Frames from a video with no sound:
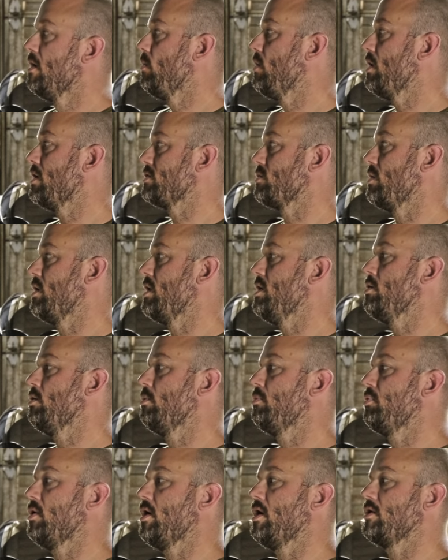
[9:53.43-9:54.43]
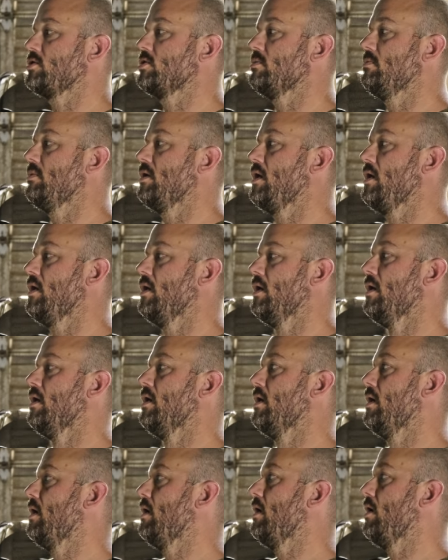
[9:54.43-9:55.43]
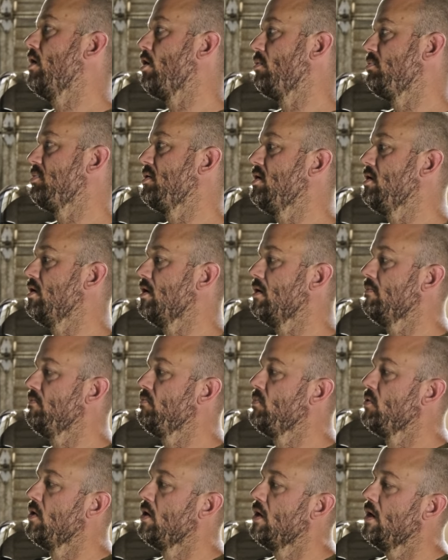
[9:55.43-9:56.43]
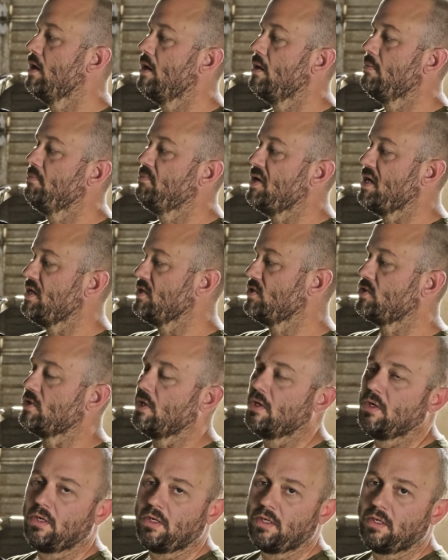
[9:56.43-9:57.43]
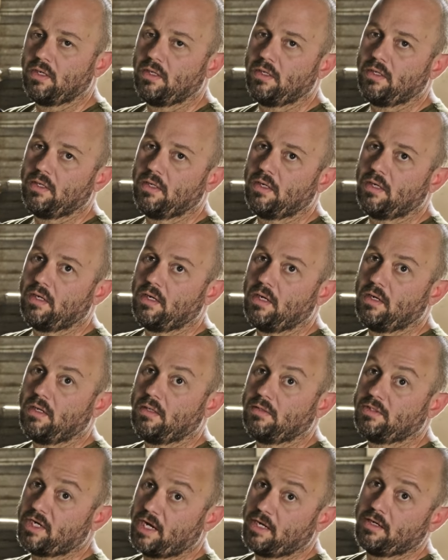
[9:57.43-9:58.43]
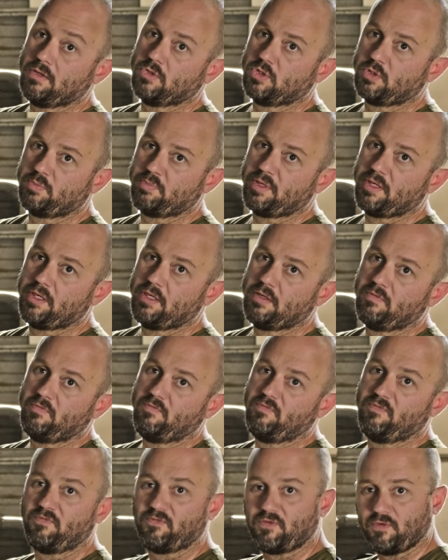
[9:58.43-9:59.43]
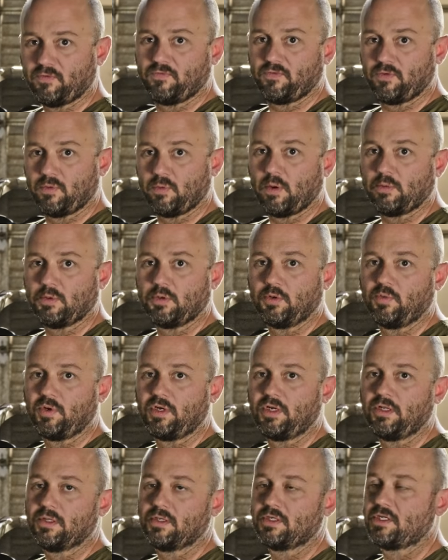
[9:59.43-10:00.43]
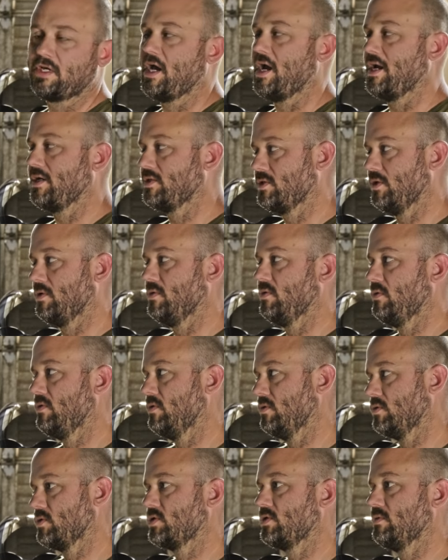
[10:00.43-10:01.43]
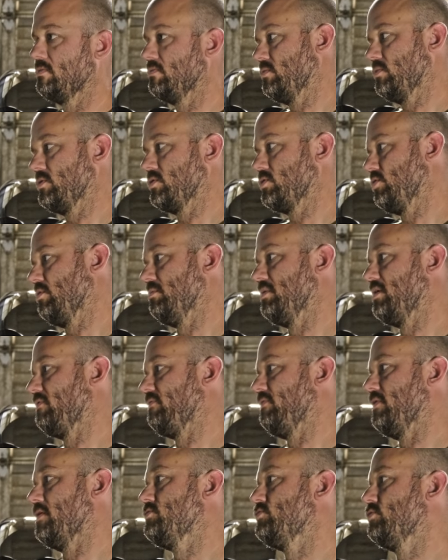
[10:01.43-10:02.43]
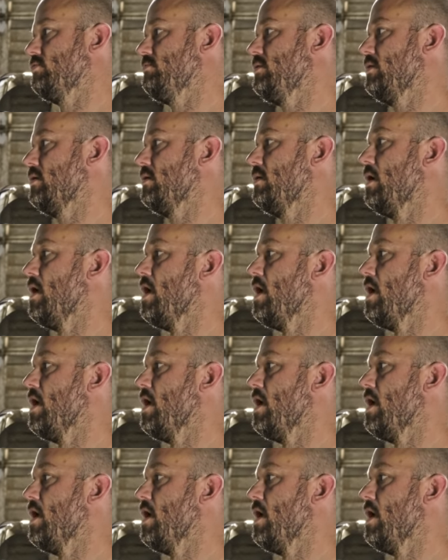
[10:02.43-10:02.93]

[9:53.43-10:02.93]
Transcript: We also had to approximate RPM, based on dyno speed for what we were reading on the tag. So there's a little bit of fudge room here,